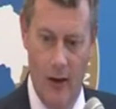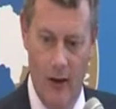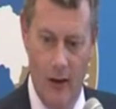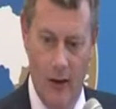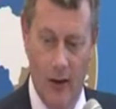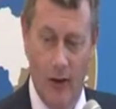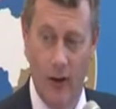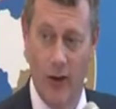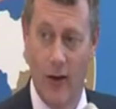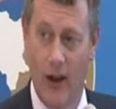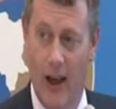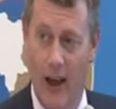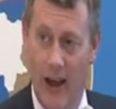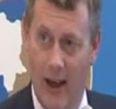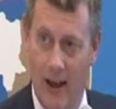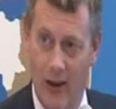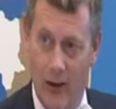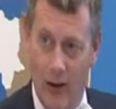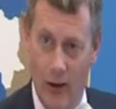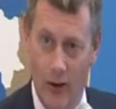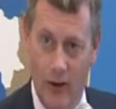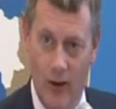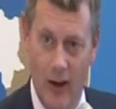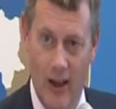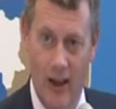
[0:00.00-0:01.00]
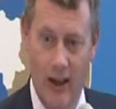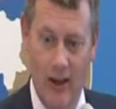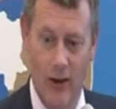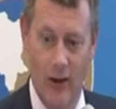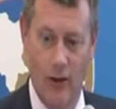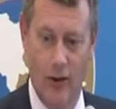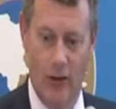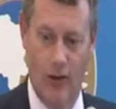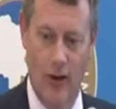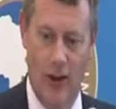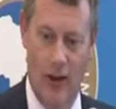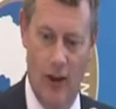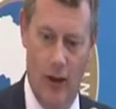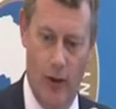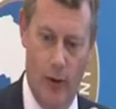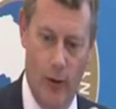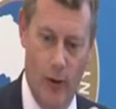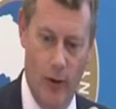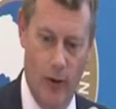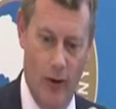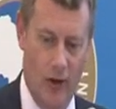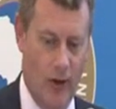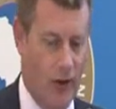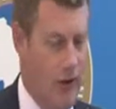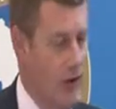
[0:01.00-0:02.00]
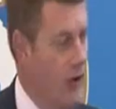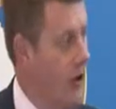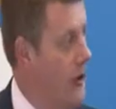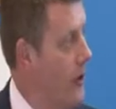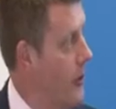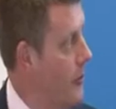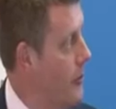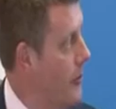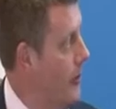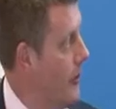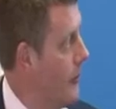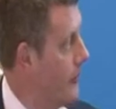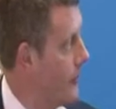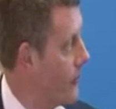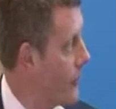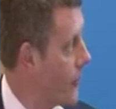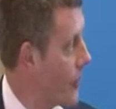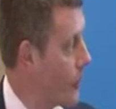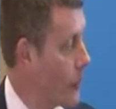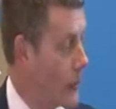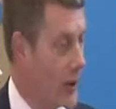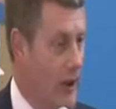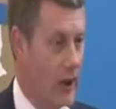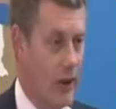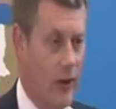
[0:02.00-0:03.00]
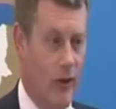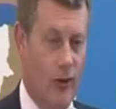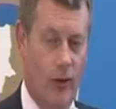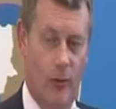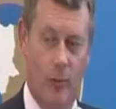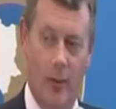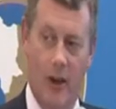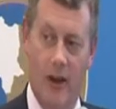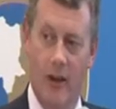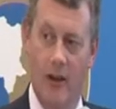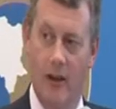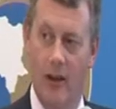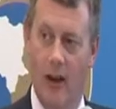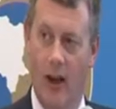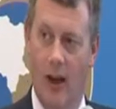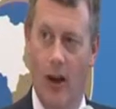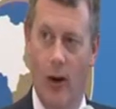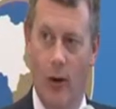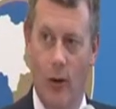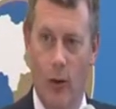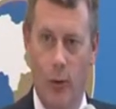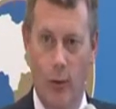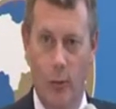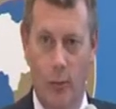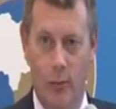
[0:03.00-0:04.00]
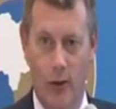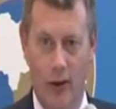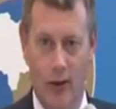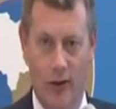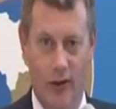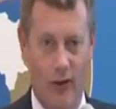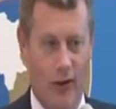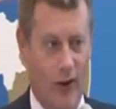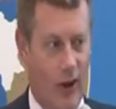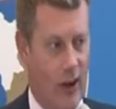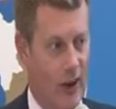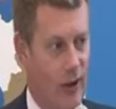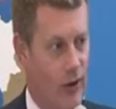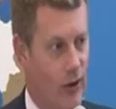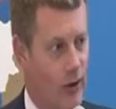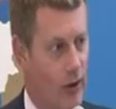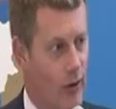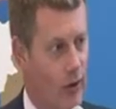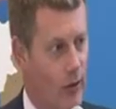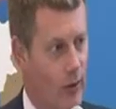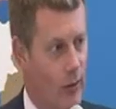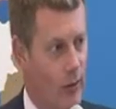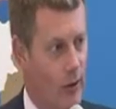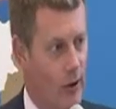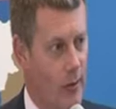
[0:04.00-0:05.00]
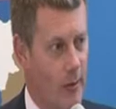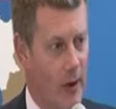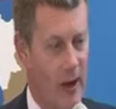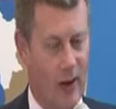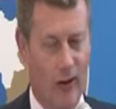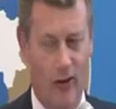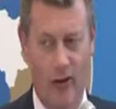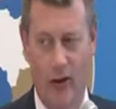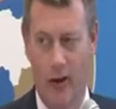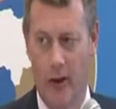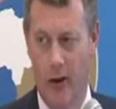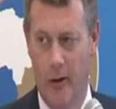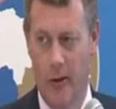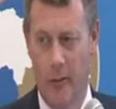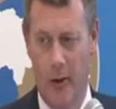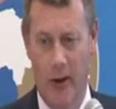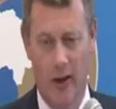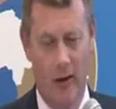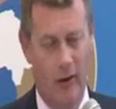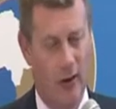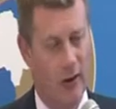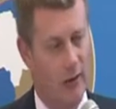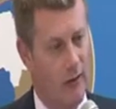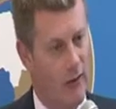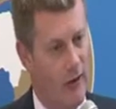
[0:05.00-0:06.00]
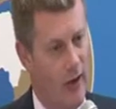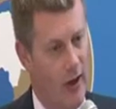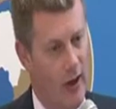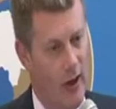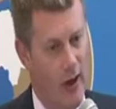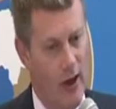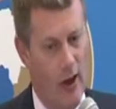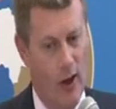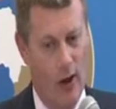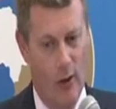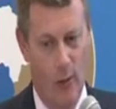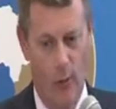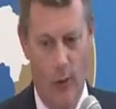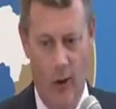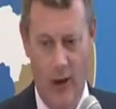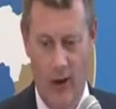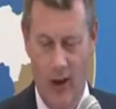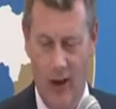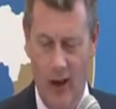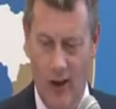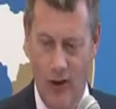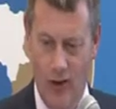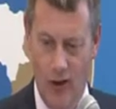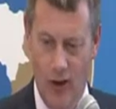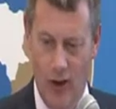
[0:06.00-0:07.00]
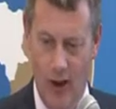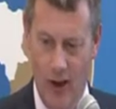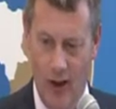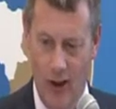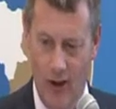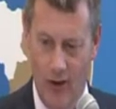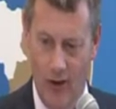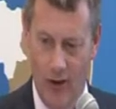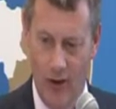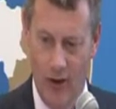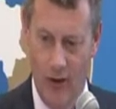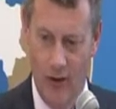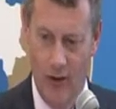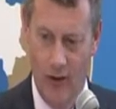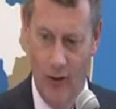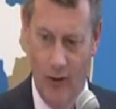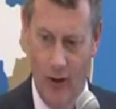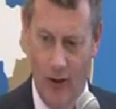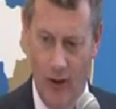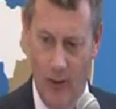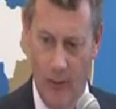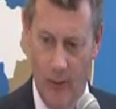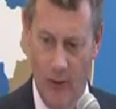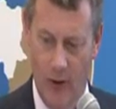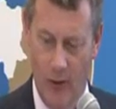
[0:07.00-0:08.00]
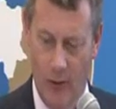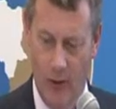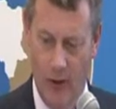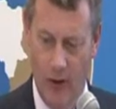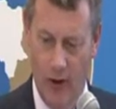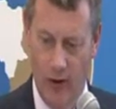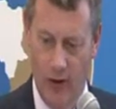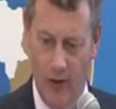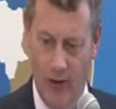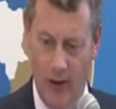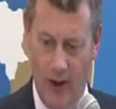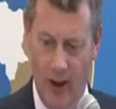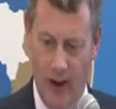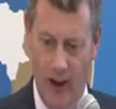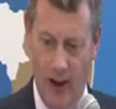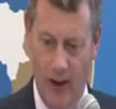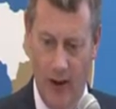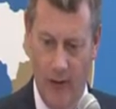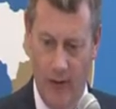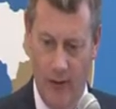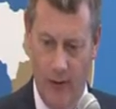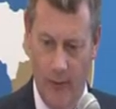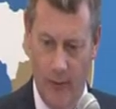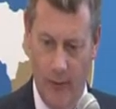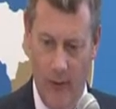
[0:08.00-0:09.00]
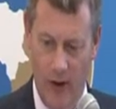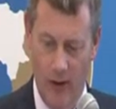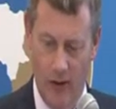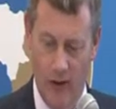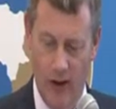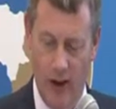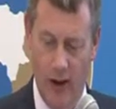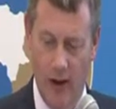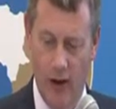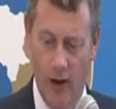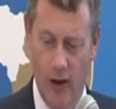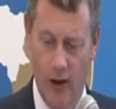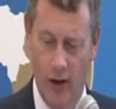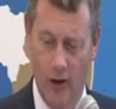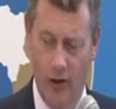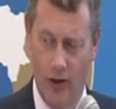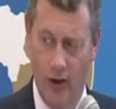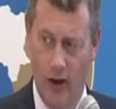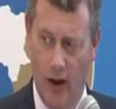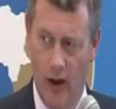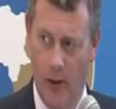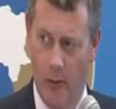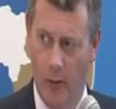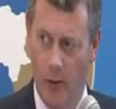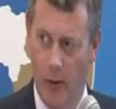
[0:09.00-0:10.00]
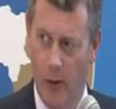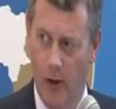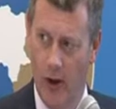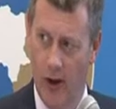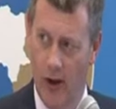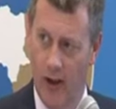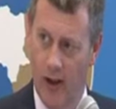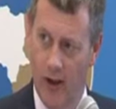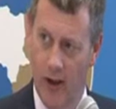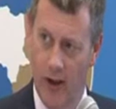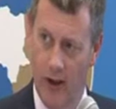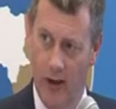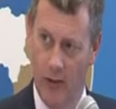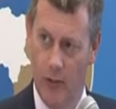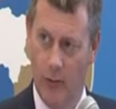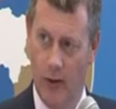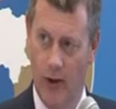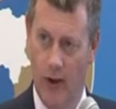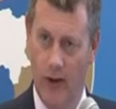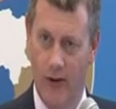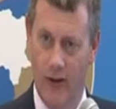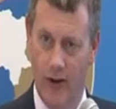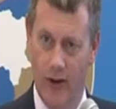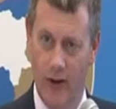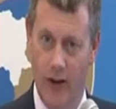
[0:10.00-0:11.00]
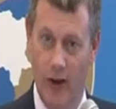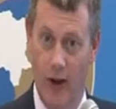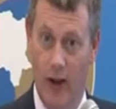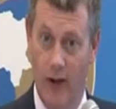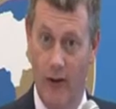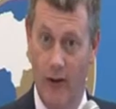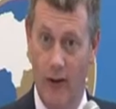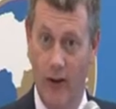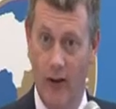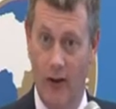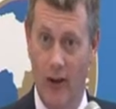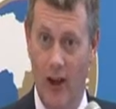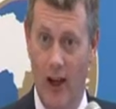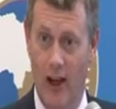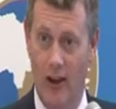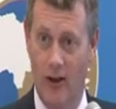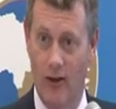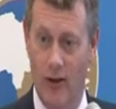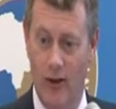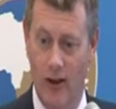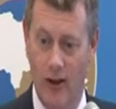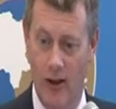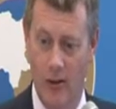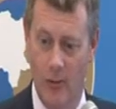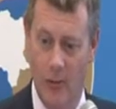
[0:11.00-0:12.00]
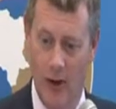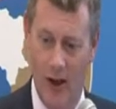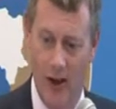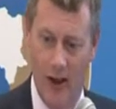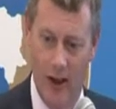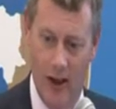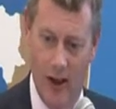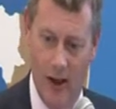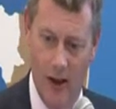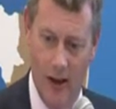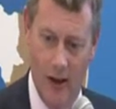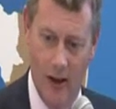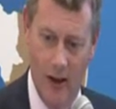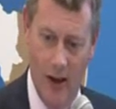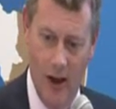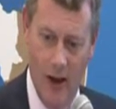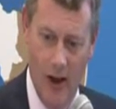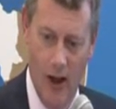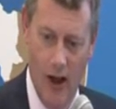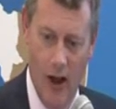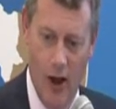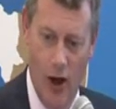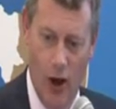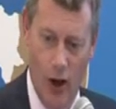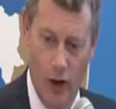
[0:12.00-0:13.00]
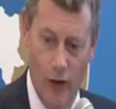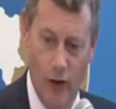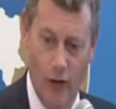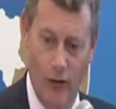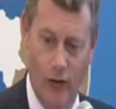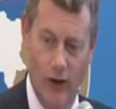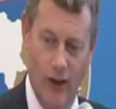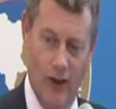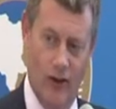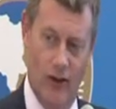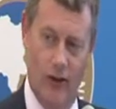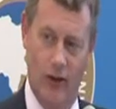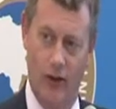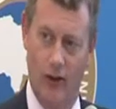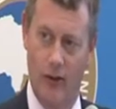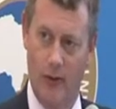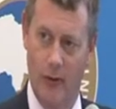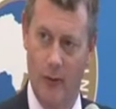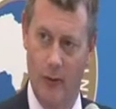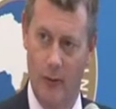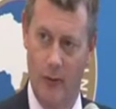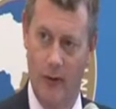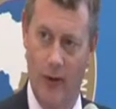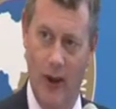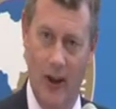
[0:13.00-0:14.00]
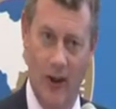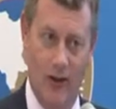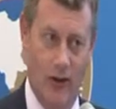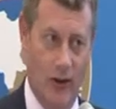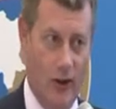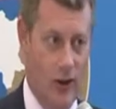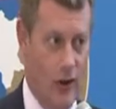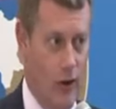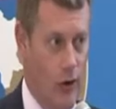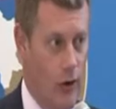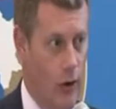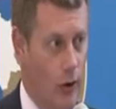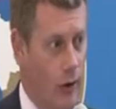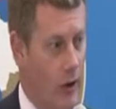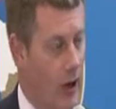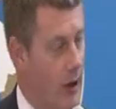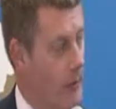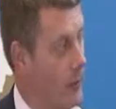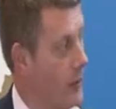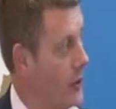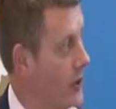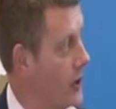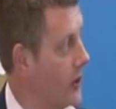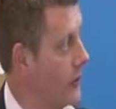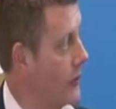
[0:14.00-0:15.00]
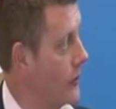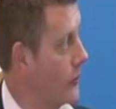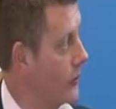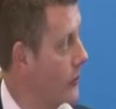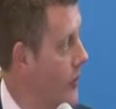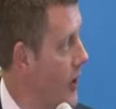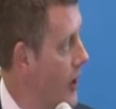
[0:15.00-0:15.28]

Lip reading: standard industry clauses, cyber. We could spend a whole presentation talking about cyber, and one of the engineers that works for Cliff has done a lot of cyber work in his previous life and has lectured in America on the risks facing the oil companies.